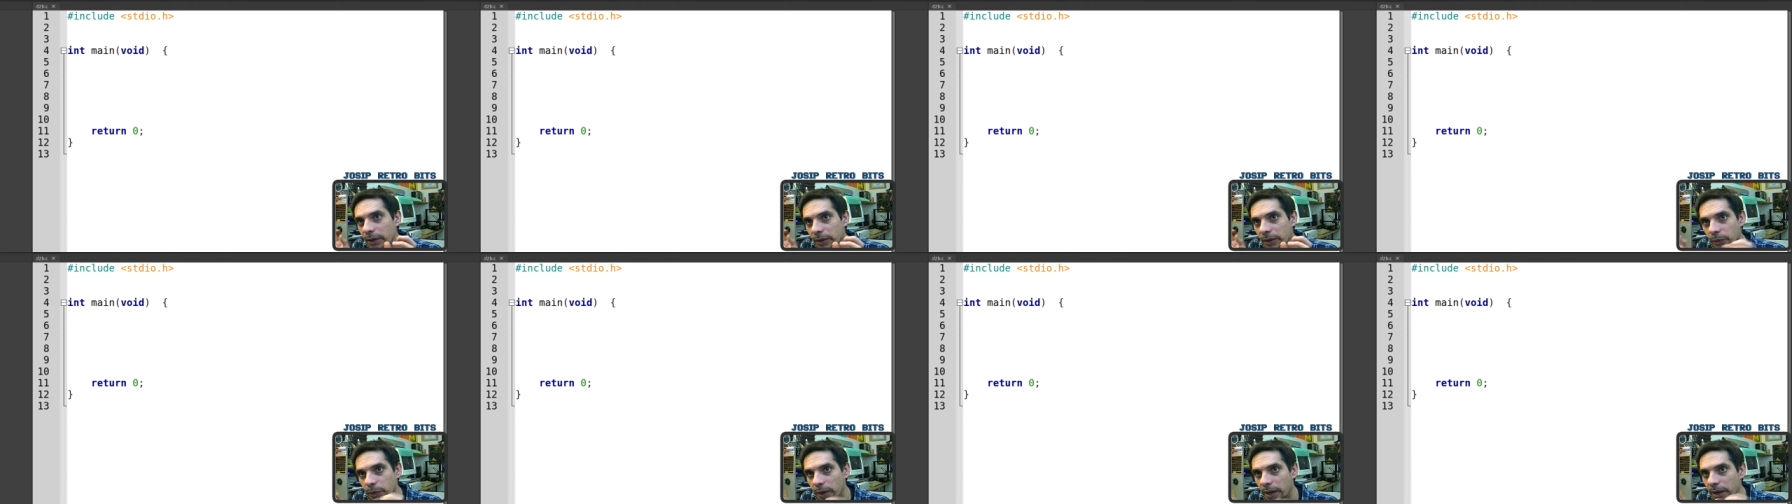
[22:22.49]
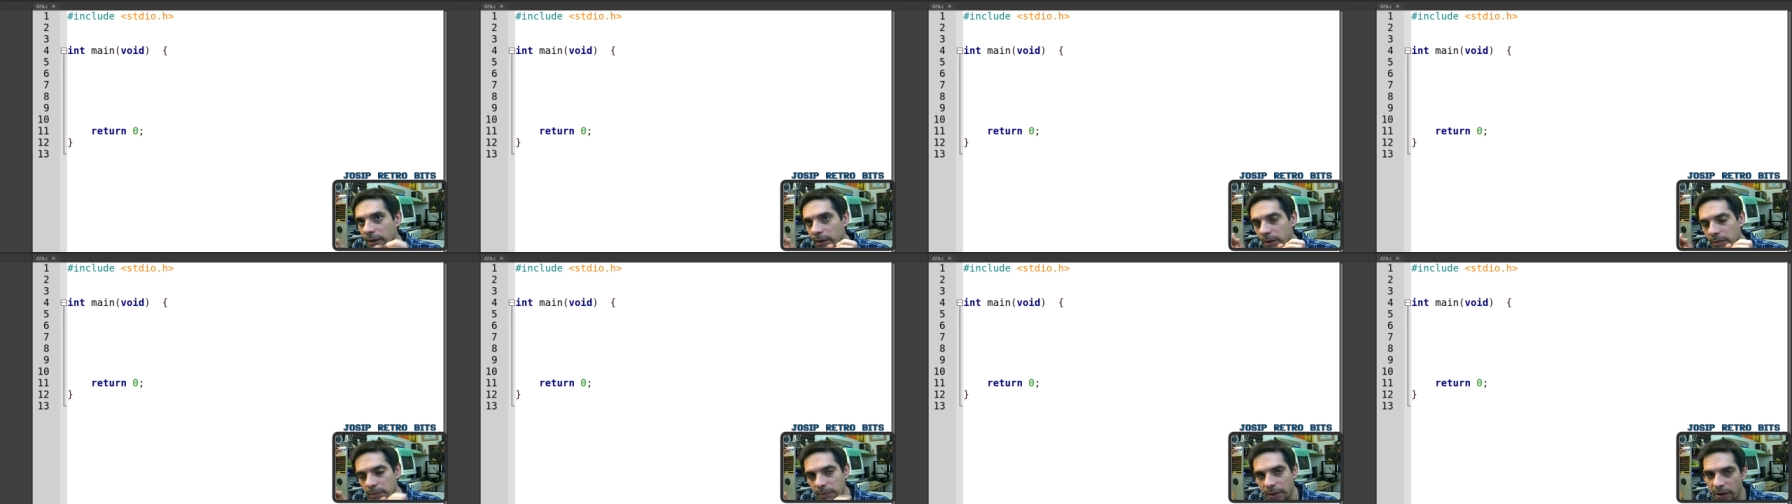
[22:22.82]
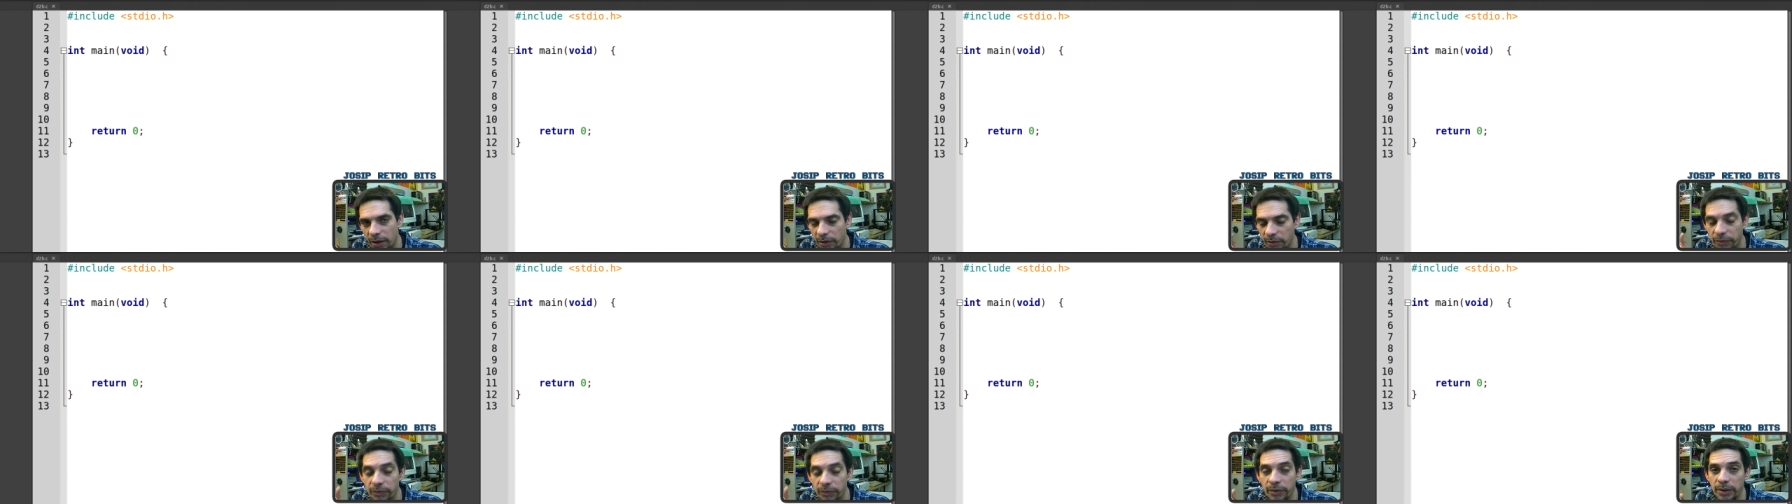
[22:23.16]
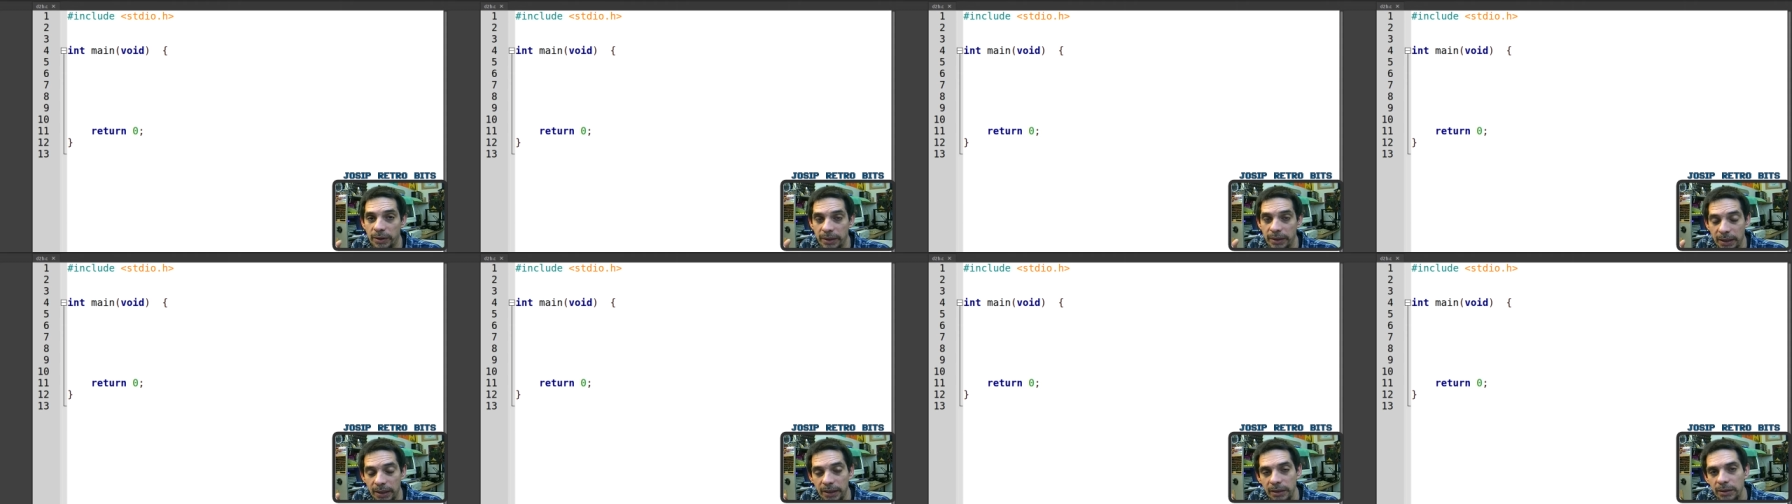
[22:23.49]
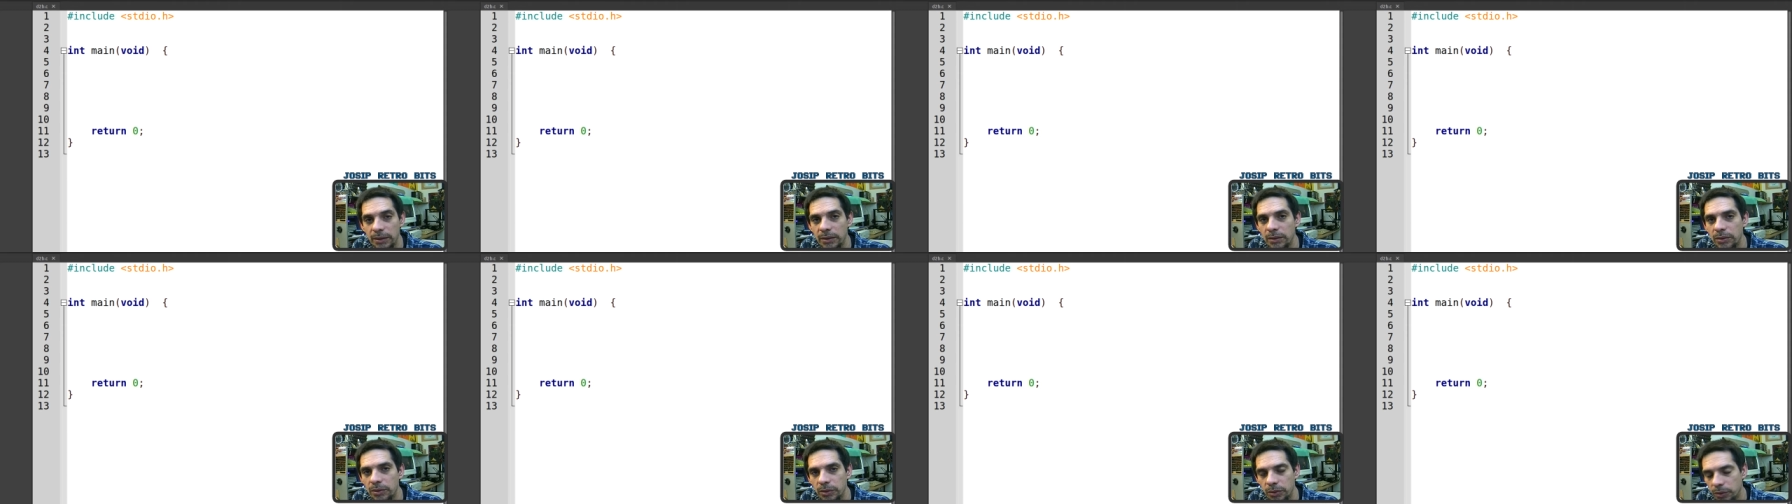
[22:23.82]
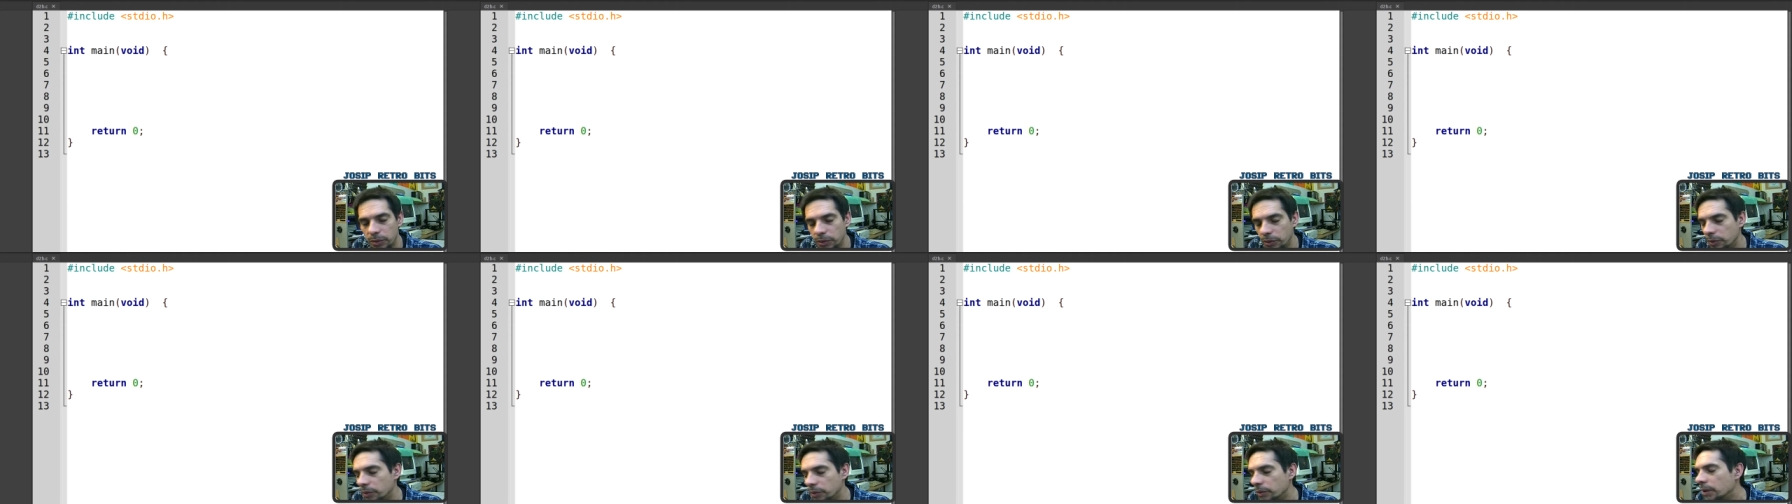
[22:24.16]
very powerful thing to
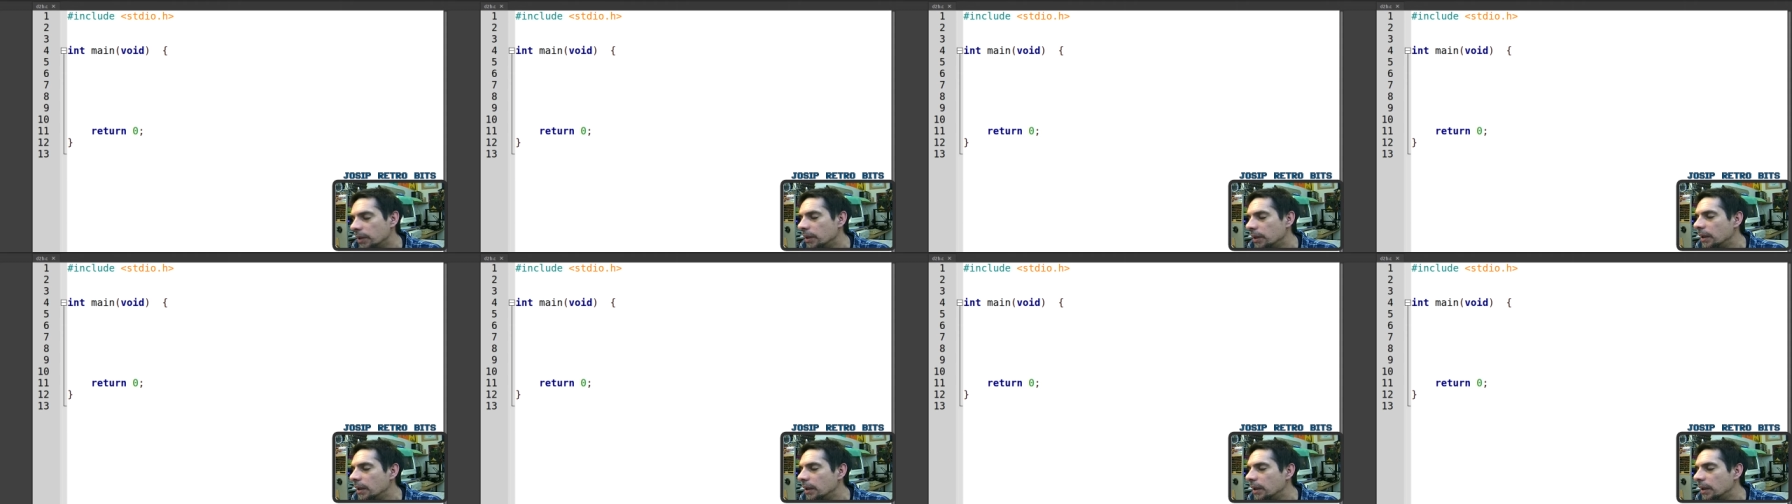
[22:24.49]
do,